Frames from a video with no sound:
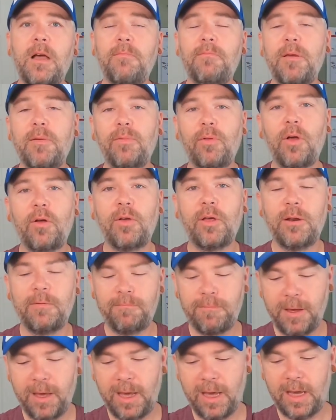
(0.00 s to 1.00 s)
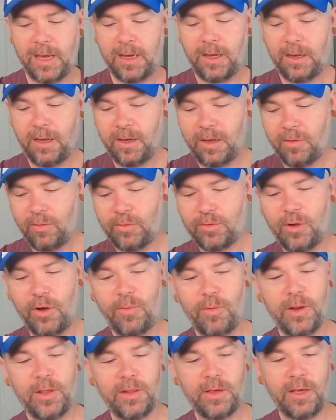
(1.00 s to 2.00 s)
People aren't going to pay,
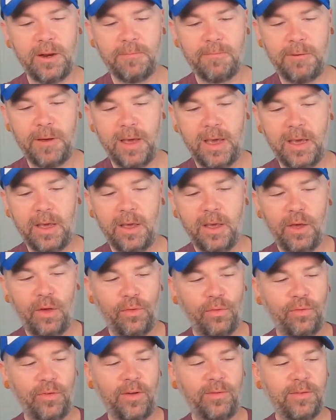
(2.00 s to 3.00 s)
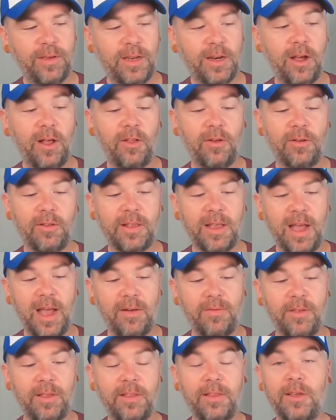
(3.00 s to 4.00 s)
nobody's going to pay $50 to
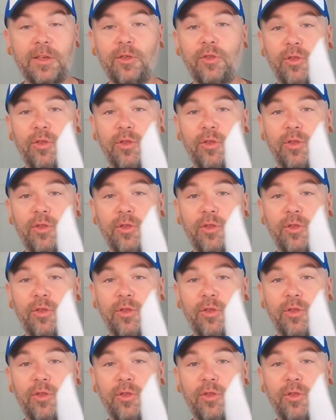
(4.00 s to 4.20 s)
have this thing